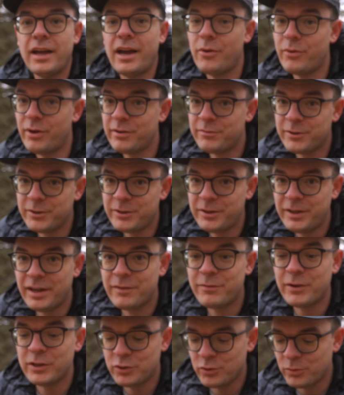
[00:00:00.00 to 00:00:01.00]
However,
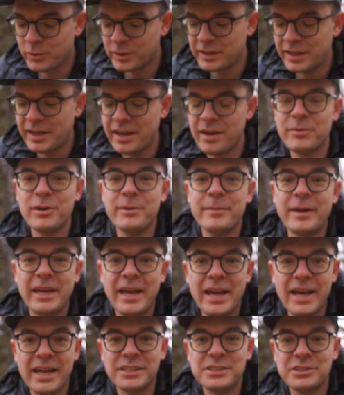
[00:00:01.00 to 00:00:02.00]
if I do want the camera in my
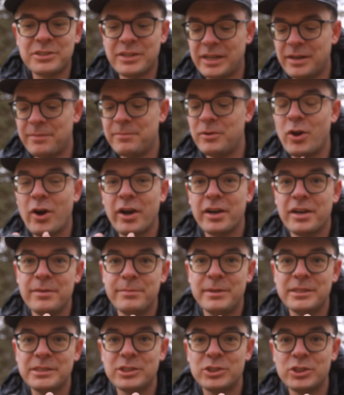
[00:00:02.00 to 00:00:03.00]
hand so that I'm not going to
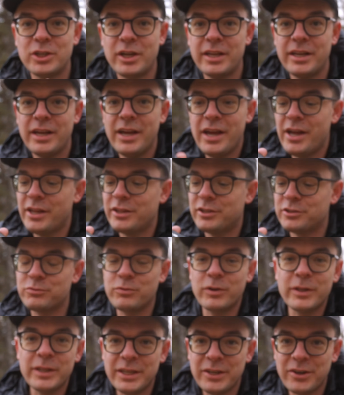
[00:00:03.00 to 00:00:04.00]
miss a shot, there's
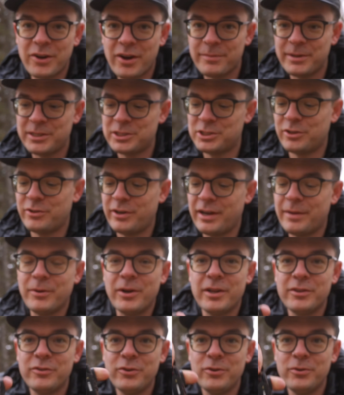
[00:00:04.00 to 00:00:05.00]
really not much to grab
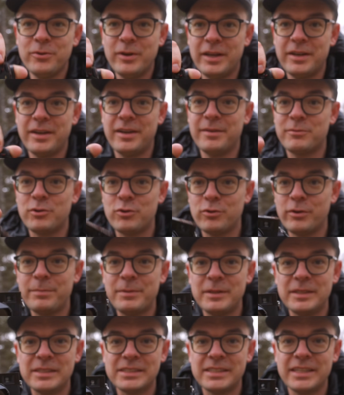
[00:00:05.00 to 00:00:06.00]
onto, and I am
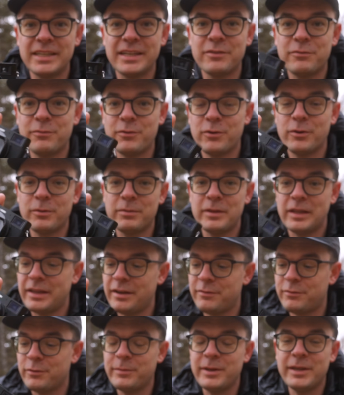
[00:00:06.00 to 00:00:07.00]
gripping this thing for the
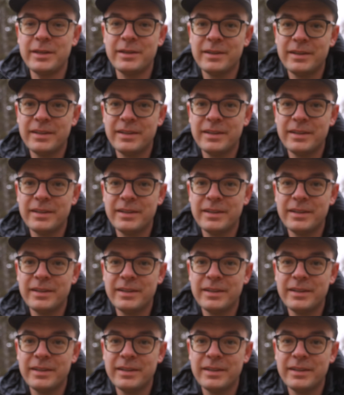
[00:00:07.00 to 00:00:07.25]
life of me.